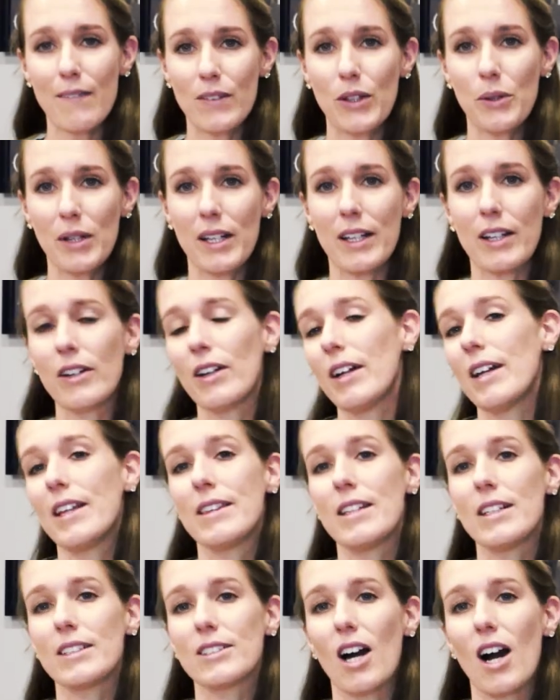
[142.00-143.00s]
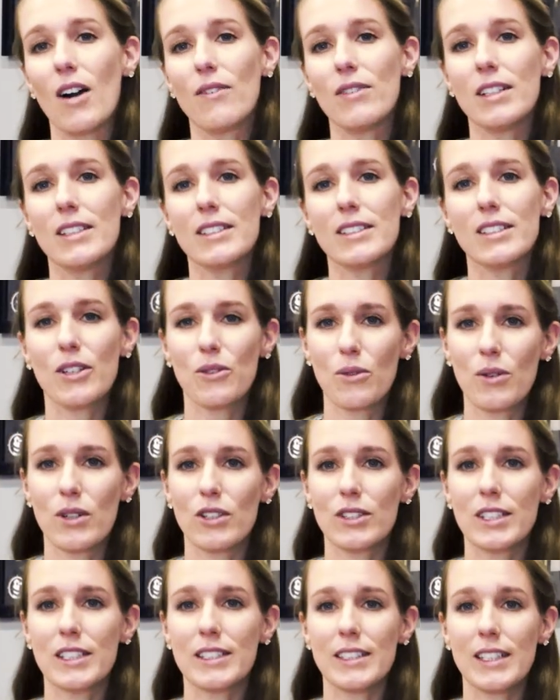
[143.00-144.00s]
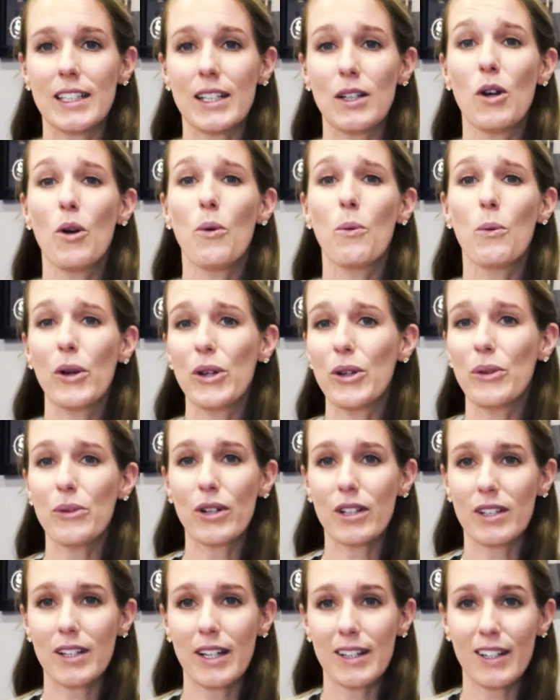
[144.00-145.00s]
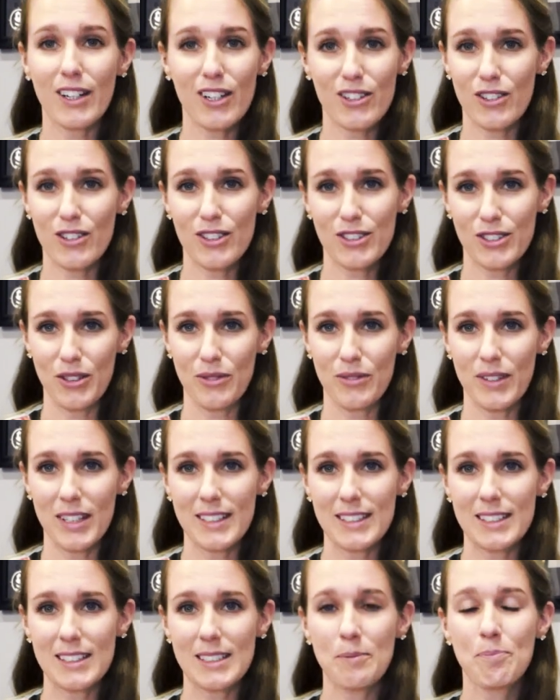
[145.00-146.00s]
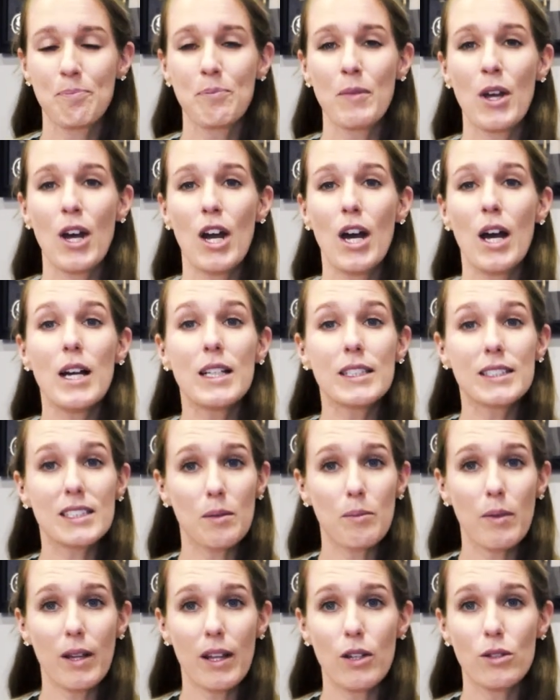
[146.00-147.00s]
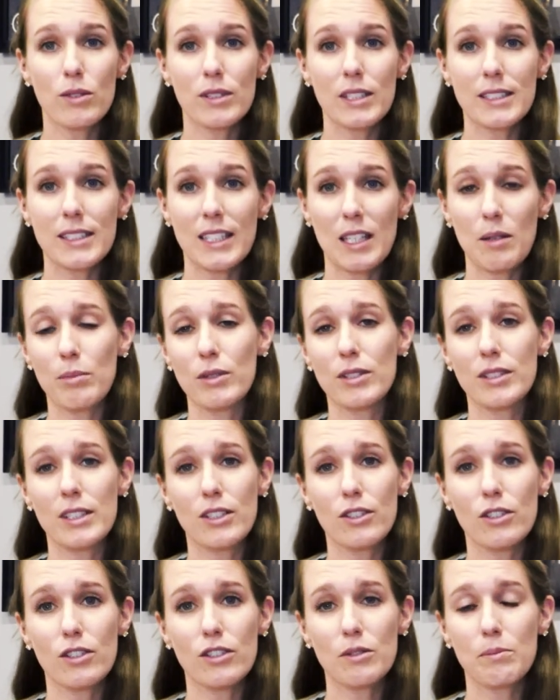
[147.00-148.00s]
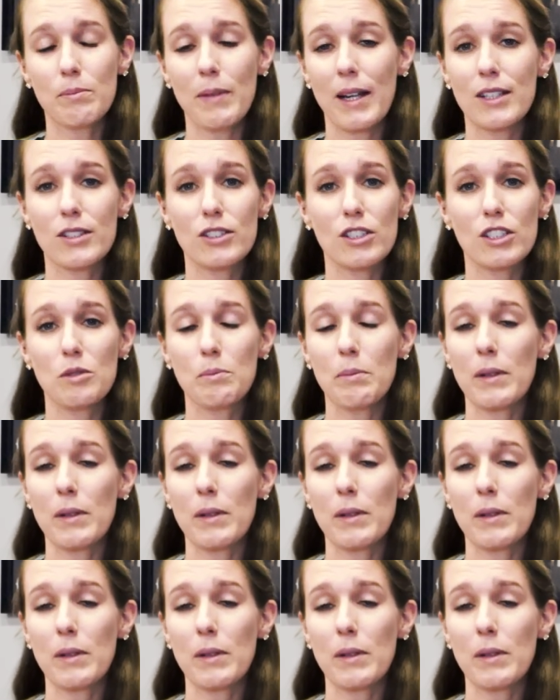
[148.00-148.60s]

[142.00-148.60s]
you here in this office in order to see what you look like under the surface. Some of those exam procedures might just